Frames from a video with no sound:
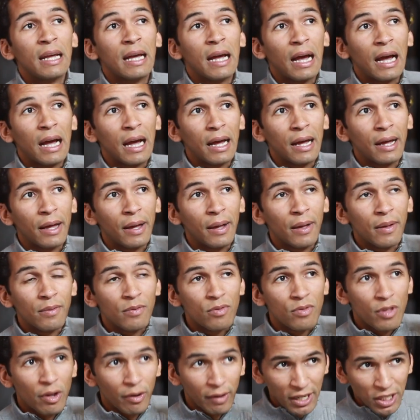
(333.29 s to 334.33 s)

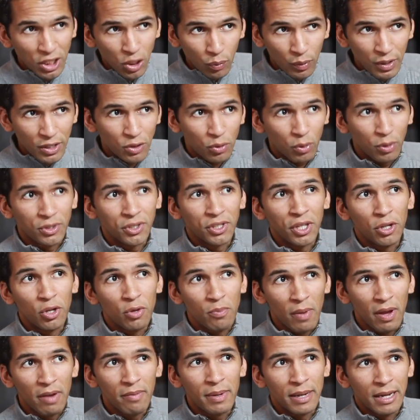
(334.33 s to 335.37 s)
there is a resource that you
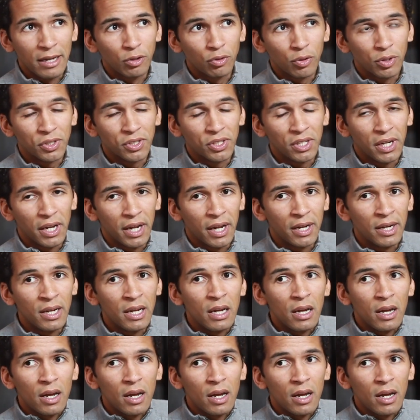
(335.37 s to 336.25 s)
may be interested in.